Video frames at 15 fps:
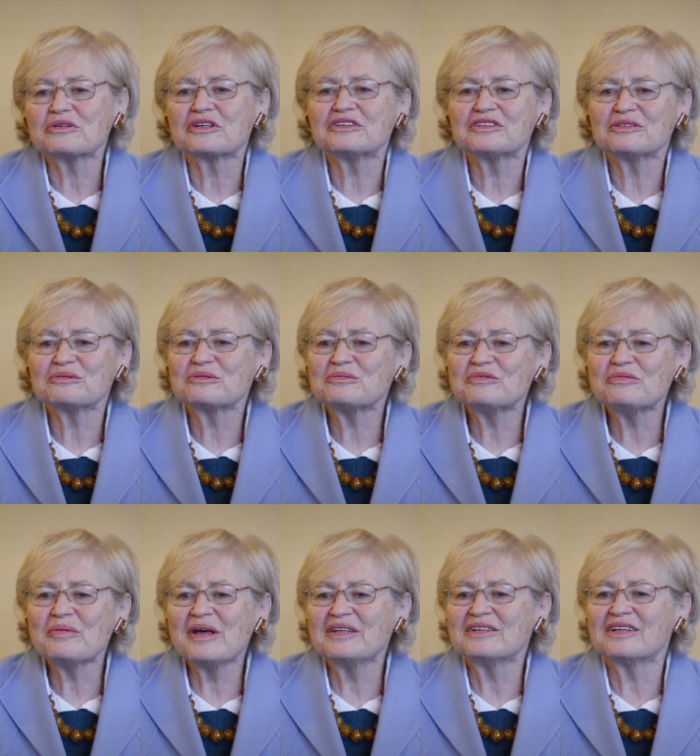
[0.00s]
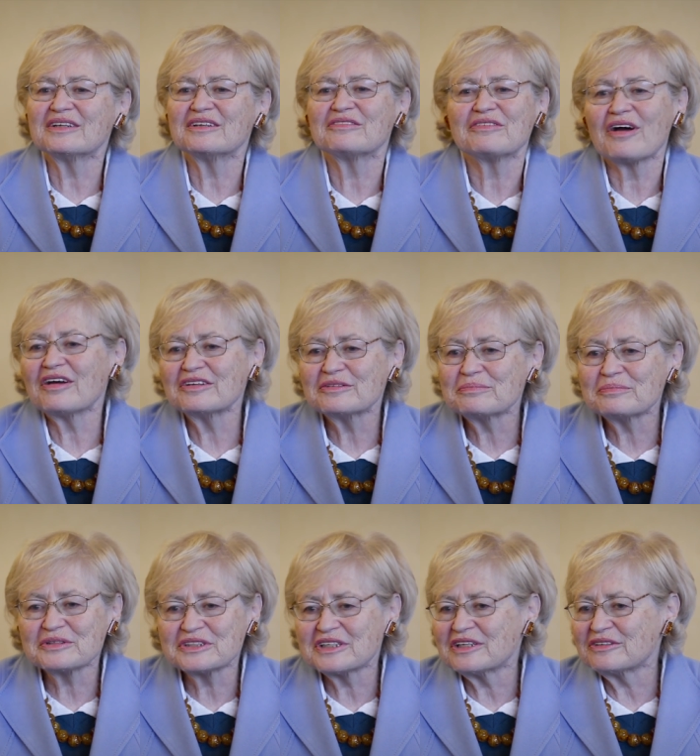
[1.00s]
because it would have meant that if one
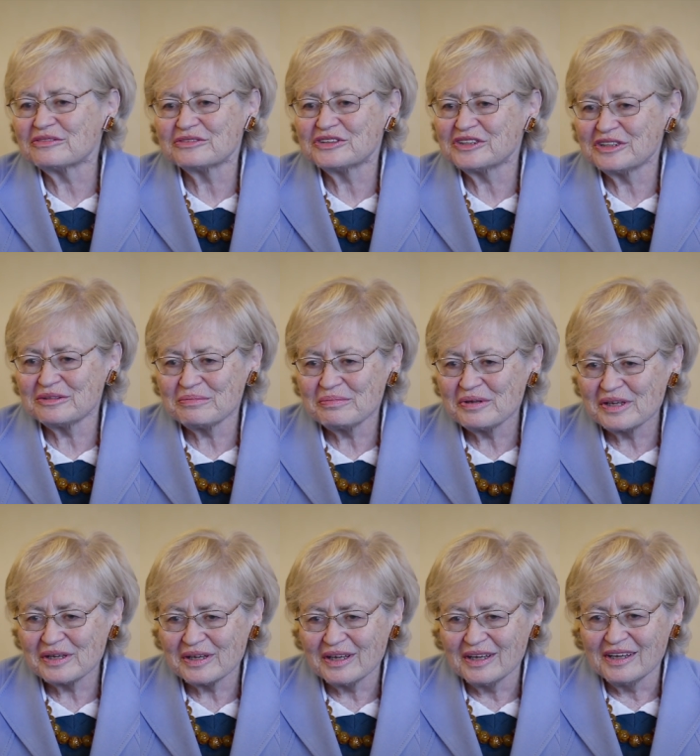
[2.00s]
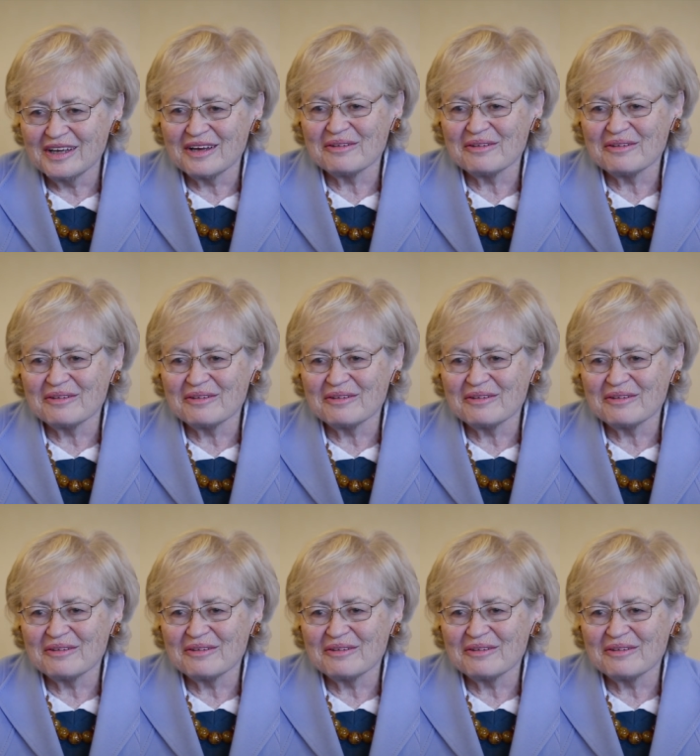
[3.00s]
hundred percent of G D P